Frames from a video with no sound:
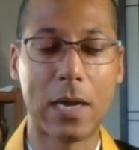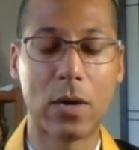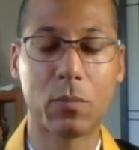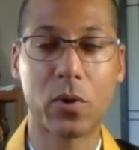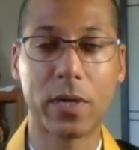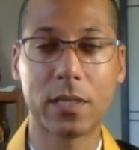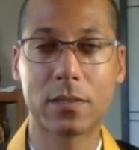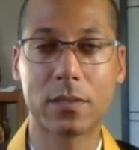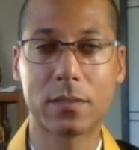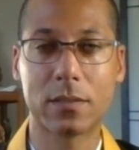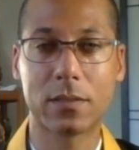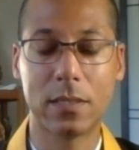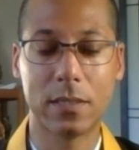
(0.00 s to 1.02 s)

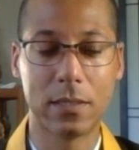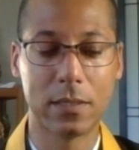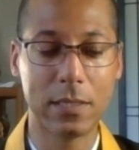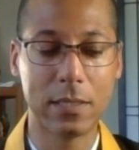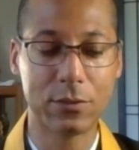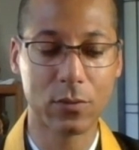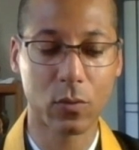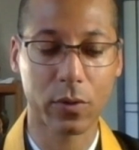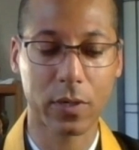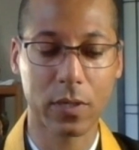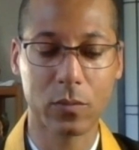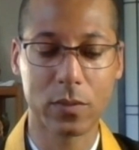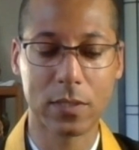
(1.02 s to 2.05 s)
outbreaks in Eastern
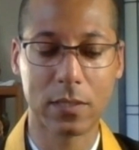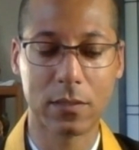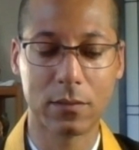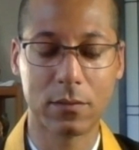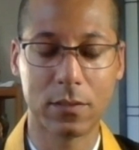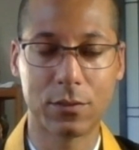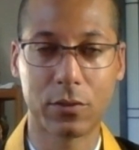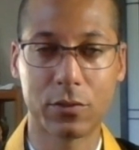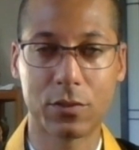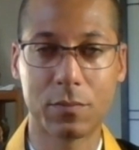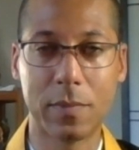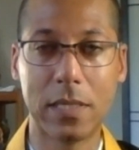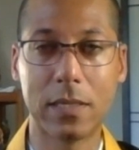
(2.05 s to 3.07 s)
Oregon was a
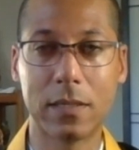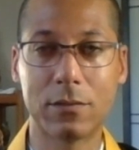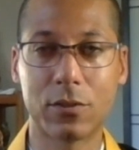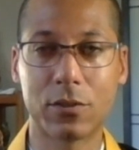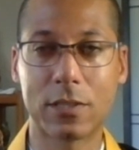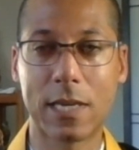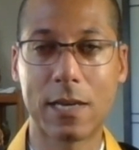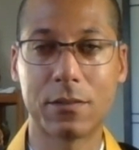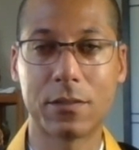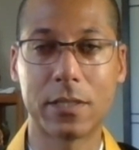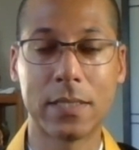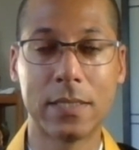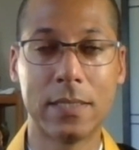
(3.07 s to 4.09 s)
church meeting, church
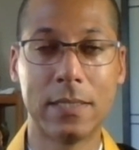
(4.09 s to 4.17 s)
gathering.